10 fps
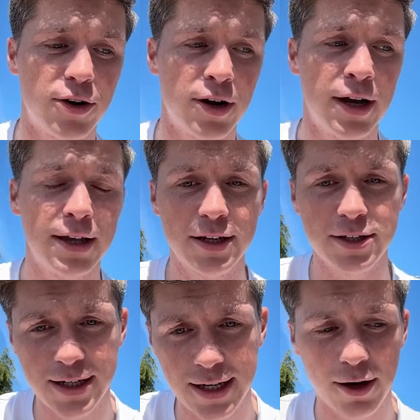Or
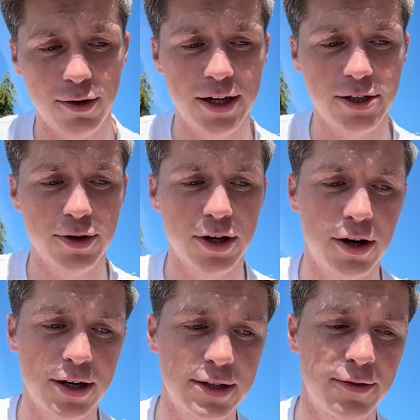did you see the old lad you were
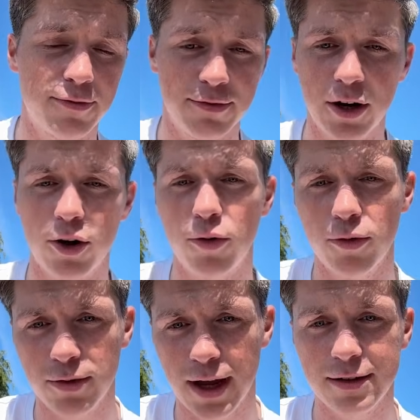talking to,
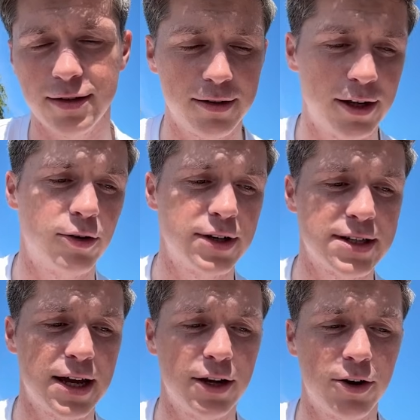that
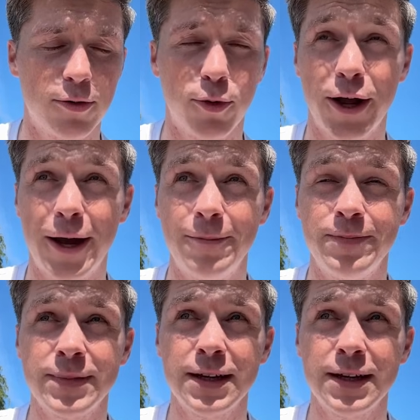this, that and the other. But